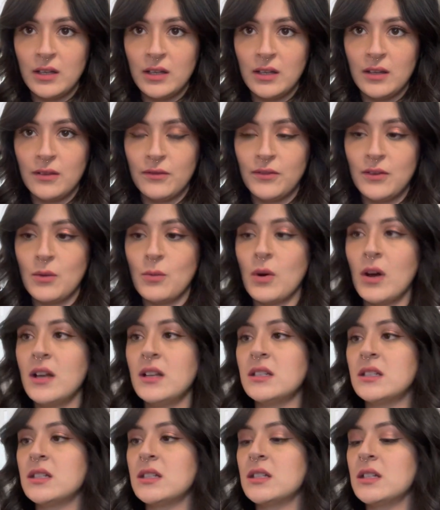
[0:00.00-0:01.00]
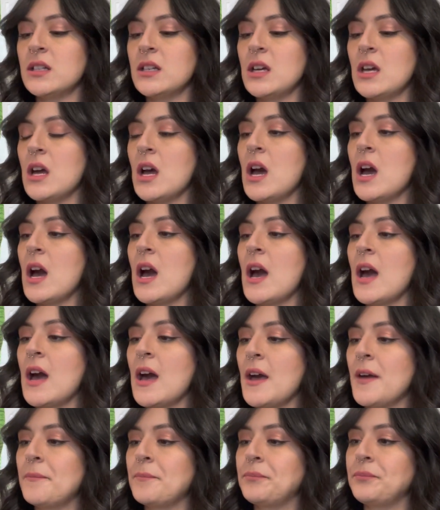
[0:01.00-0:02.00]
if you want.
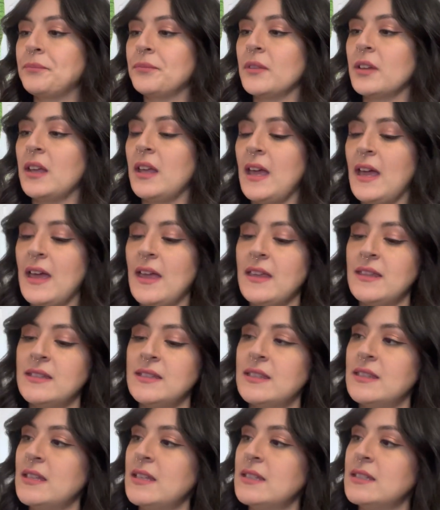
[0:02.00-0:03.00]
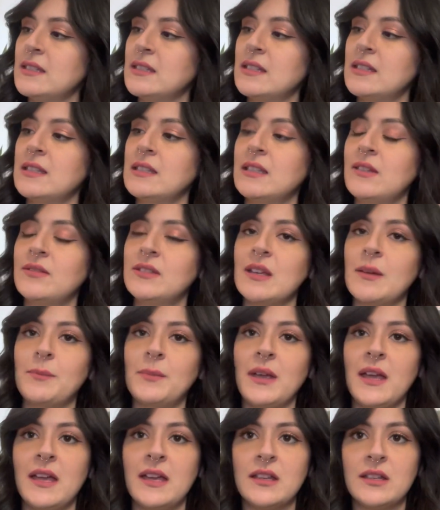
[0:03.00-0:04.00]
And this just lifts up,
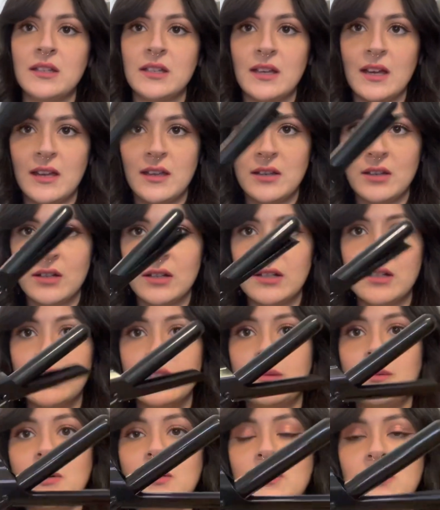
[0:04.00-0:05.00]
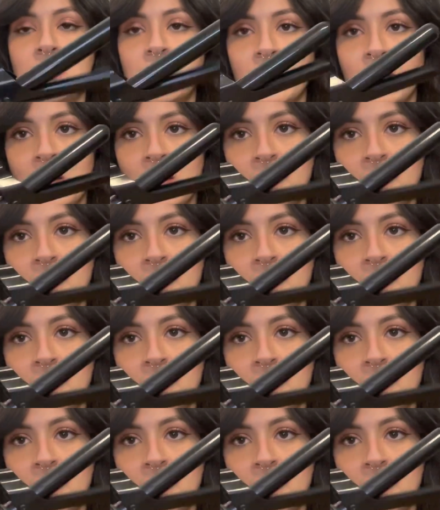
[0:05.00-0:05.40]
and you're just supposed to kind